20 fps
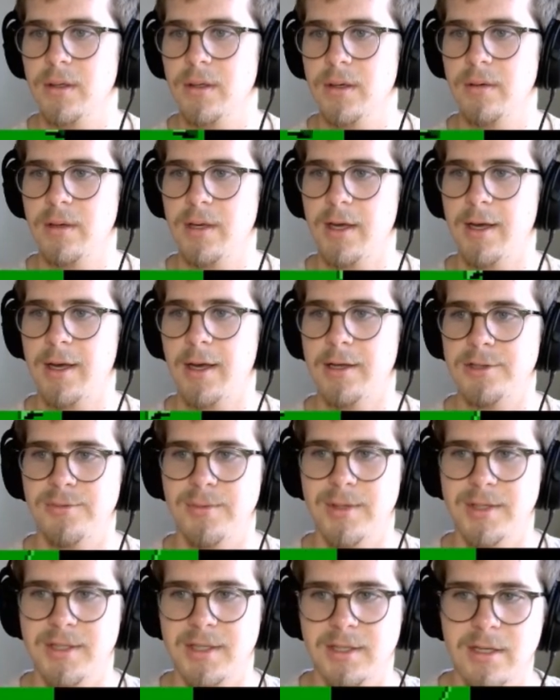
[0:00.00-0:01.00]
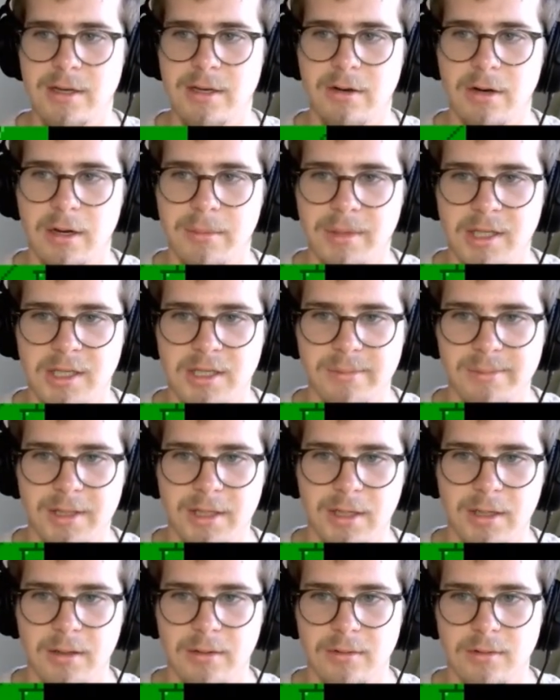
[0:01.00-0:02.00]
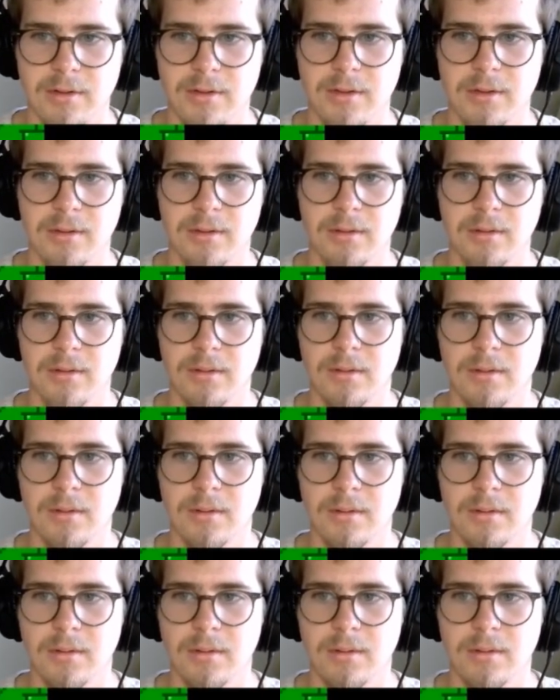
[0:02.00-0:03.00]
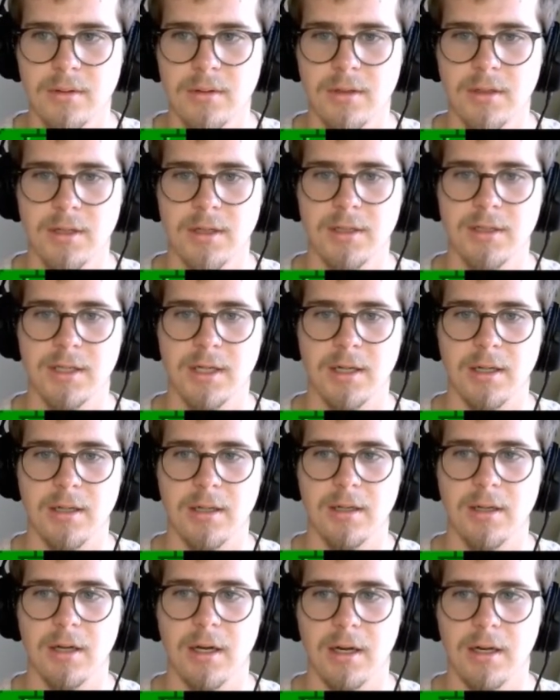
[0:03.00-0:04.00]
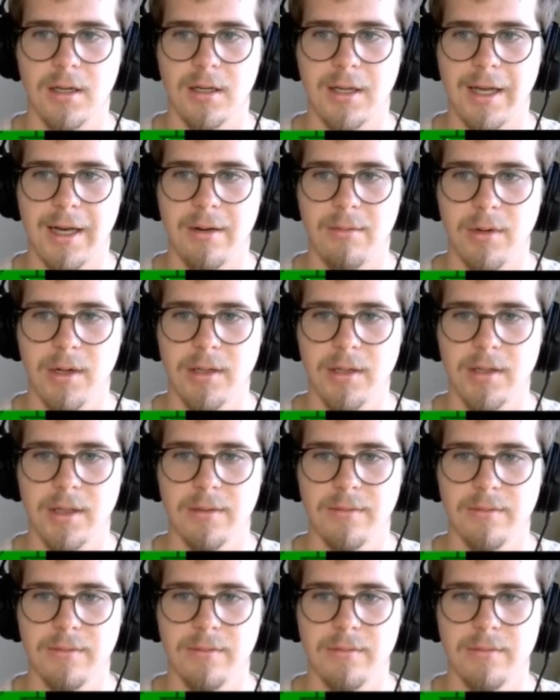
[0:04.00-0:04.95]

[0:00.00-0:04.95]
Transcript: Okay, so where's the secret? I'm on the tip of the nose. It's a, a clap. What the?